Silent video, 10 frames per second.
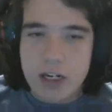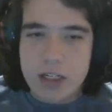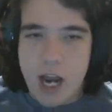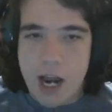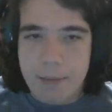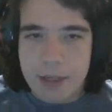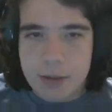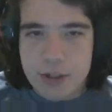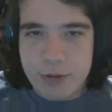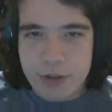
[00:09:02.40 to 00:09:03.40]
good time,
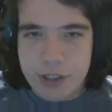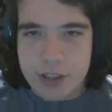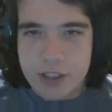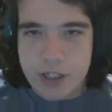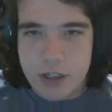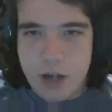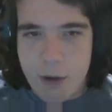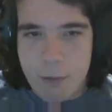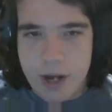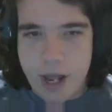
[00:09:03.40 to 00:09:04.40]
especially when you consider
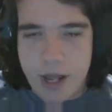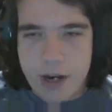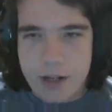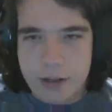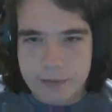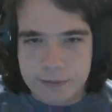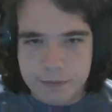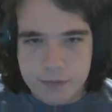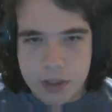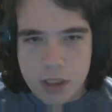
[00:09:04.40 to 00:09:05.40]
I went ahead
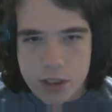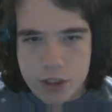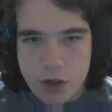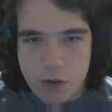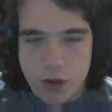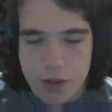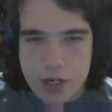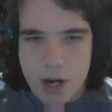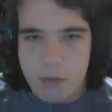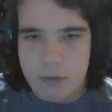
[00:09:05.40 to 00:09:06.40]
and just over on the
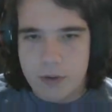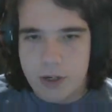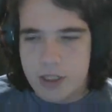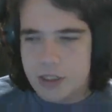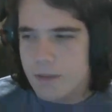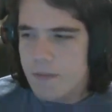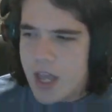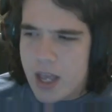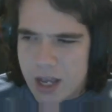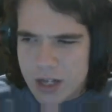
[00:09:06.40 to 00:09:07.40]
double furnace.
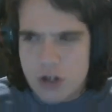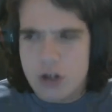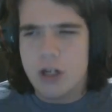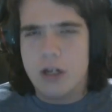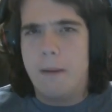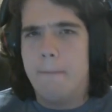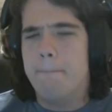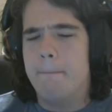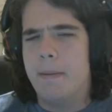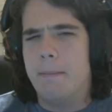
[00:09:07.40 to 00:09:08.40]
It took
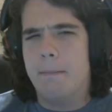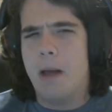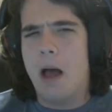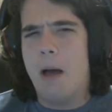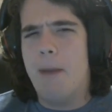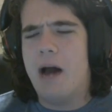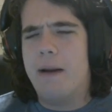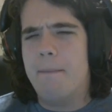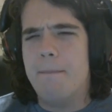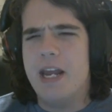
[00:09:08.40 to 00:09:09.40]
about
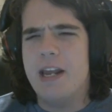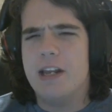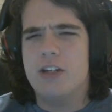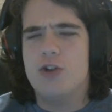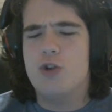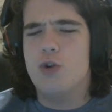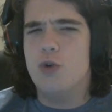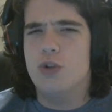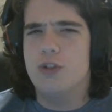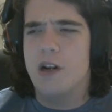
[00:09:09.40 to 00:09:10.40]
a minute
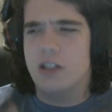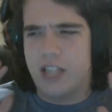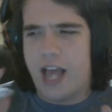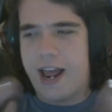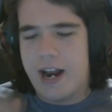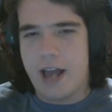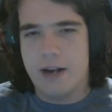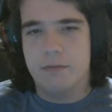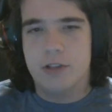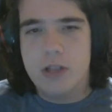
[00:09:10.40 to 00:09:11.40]
to smelt 10
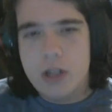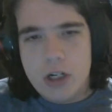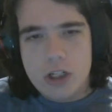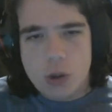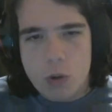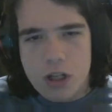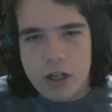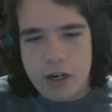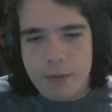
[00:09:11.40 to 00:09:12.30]
items. So we're looking